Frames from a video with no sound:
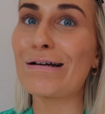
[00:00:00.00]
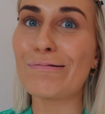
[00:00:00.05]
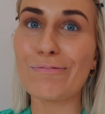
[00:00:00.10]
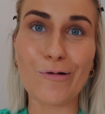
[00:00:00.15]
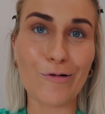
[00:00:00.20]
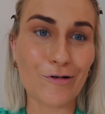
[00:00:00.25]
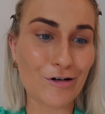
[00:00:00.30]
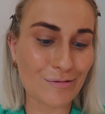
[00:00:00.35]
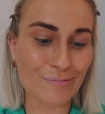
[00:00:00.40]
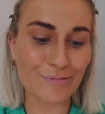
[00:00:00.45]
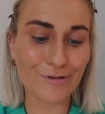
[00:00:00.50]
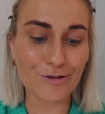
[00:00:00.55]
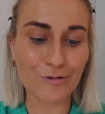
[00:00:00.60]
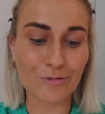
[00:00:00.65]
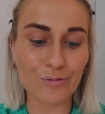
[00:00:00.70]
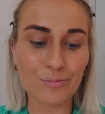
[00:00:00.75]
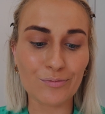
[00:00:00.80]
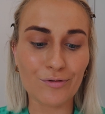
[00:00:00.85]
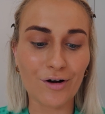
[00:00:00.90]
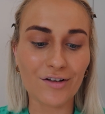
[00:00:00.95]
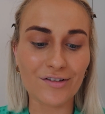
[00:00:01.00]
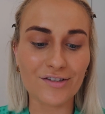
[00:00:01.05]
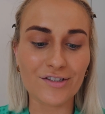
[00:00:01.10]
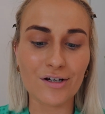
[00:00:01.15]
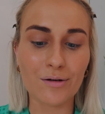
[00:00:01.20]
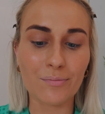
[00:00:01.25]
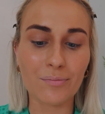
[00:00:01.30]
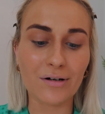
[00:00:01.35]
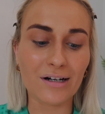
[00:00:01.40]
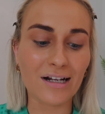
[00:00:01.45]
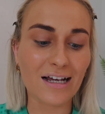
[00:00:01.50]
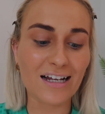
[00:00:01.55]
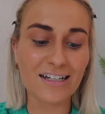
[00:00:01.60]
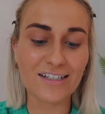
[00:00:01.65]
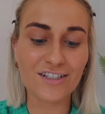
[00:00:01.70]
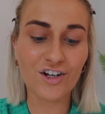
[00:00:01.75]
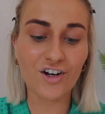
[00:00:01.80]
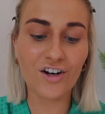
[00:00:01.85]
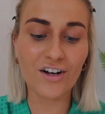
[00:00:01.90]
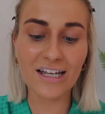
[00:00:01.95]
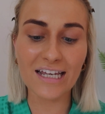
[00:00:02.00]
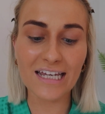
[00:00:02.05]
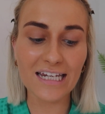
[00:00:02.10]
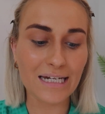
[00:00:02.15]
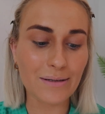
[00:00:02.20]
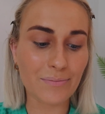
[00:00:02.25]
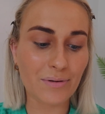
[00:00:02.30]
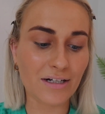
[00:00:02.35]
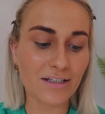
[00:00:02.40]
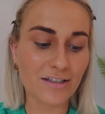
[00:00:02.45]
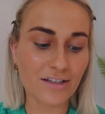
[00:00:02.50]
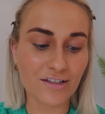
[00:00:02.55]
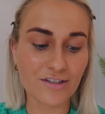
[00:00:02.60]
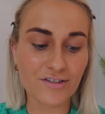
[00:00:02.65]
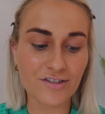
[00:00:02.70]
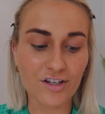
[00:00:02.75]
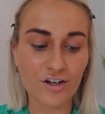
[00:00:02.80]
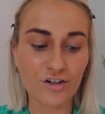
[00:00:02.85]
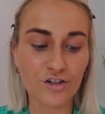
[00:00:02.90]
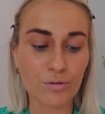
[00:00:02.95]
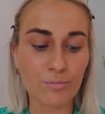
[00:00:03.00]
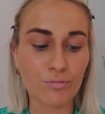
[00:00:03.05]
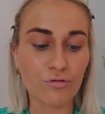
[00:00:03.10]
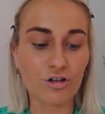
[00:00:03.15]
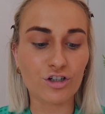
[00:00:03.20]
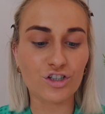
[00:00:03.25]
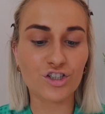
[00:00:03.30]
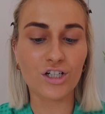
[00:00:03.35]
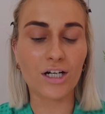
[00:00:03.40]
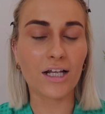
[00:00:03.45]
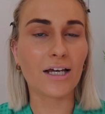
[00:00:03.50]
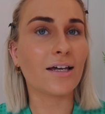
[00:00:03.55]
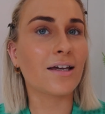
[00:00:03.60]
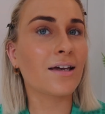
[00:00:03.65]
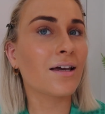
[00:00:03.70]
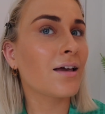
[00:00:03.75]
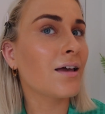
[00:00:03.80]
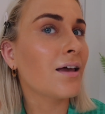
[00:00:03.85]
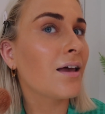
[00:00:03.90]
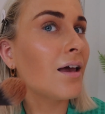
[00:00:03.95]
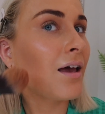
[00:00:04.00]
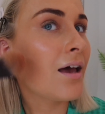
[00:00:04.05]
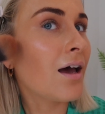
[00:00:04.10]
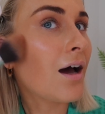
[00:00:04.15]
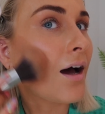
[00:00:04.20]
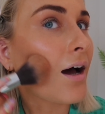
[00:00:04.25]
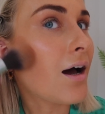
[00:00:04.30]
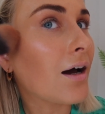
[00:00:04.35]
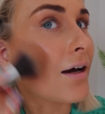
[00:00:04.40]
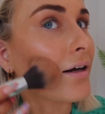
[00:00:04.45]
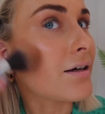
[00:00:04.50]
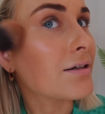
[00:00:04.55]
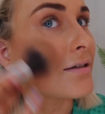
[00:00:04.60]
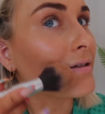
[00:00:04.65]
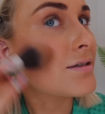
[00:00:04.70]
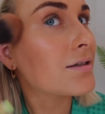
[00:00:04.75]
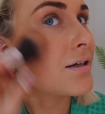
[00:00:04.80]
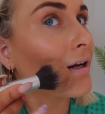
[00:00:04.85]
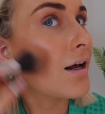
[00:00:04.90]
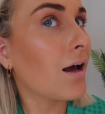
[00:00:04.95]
warm tone bronzer, but a tiny bit of this on your brush, like, and